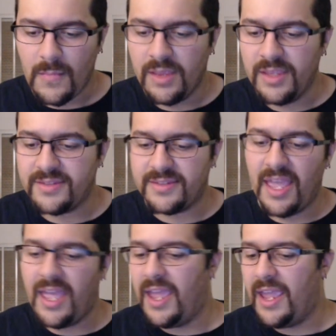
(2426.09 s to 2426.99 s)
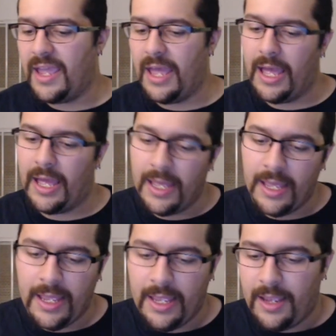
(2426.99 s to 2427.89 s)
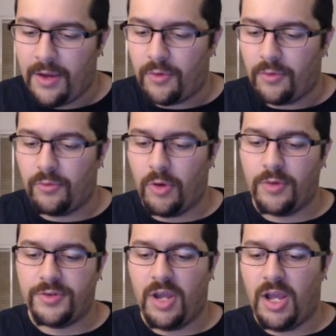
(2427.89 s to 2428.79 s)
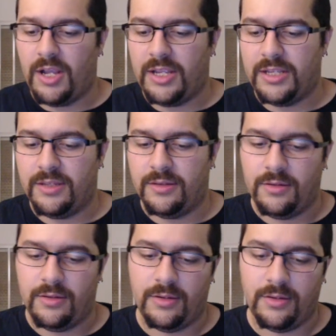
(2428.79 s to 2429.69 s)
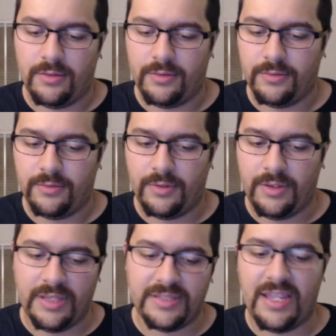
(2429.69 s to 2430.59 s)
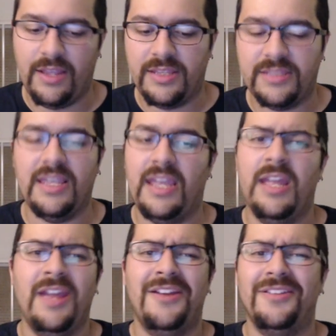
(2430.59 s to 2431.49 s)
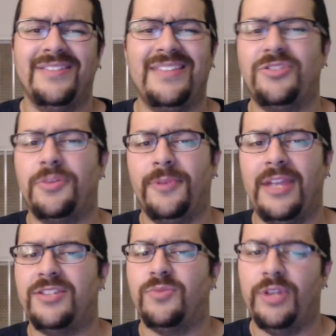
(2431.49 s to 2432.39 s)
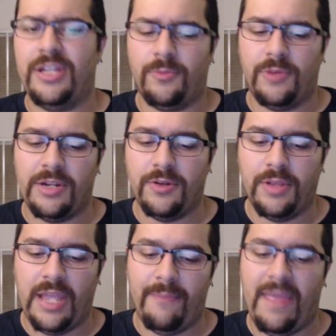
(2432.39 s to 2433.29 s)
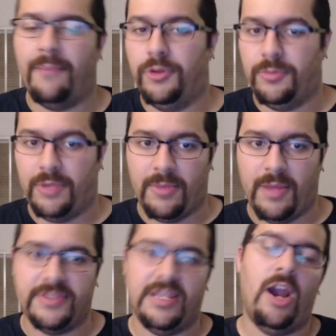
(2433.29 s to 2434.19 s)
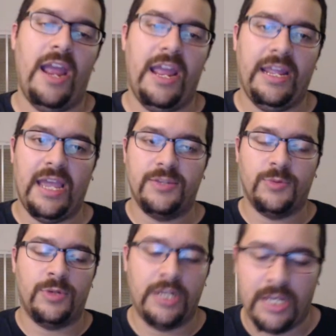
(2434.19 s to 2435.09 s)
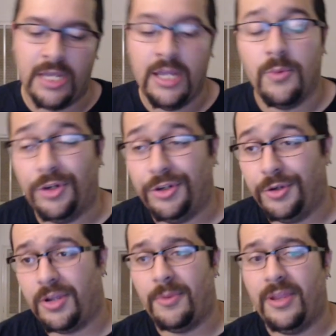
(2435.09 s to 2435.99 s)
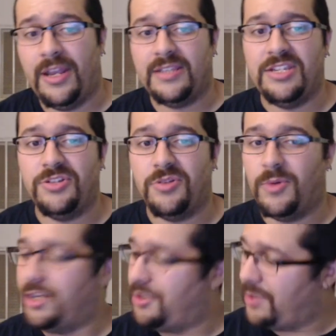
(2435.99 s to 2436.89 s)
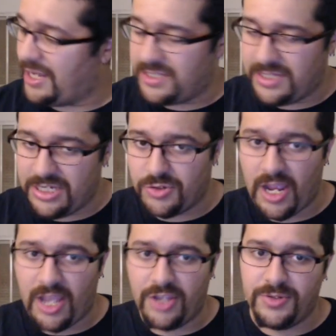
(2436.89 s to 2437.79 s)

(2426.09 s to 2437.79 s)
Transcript: Let's say Road Dogg and let's say Triple H, William Regal, and Matt Bloom come up and say, all right, hey guys, we're gonna do a couple NXT we're gonna do an NXT tryout.